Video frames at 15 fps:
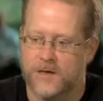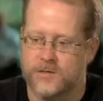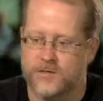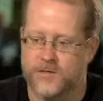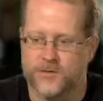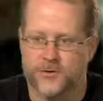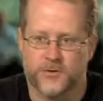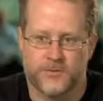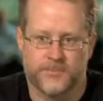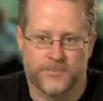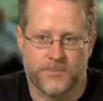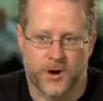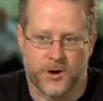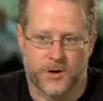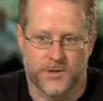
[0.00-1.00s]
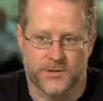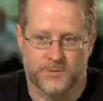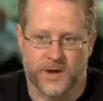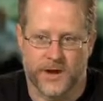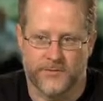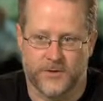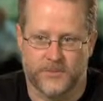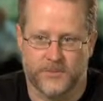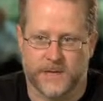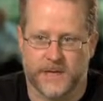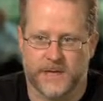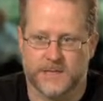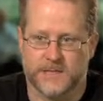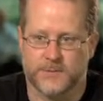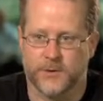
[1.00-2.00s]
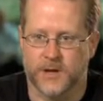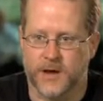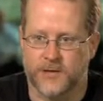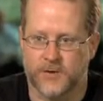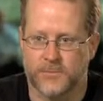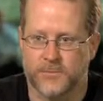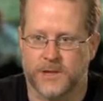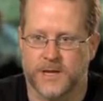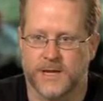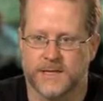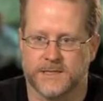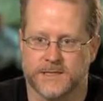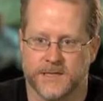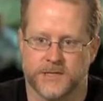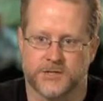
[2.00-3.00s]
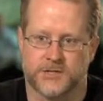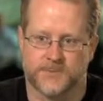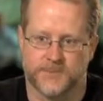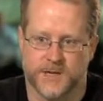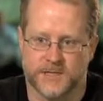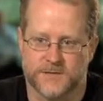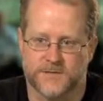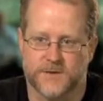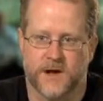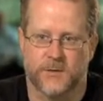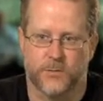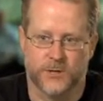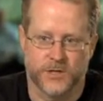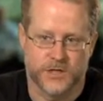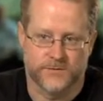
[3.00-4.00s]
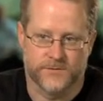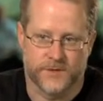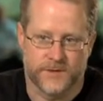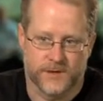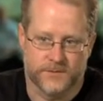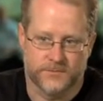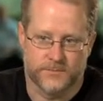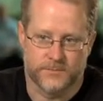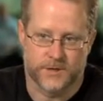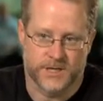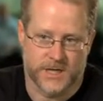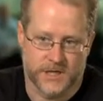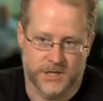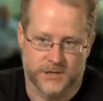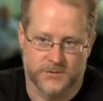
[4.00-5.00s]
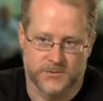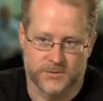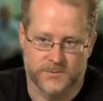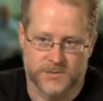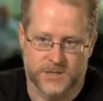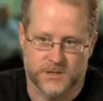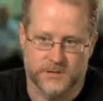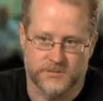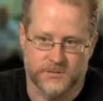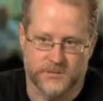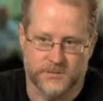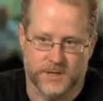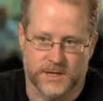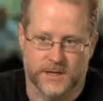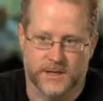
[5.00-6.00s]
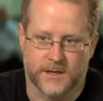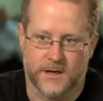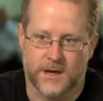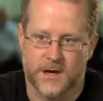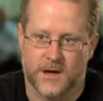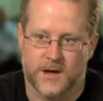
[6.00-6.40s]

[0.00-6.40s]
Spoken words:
The third part is recovery plans, and recovery plans let you specify which of the protection groups that you've created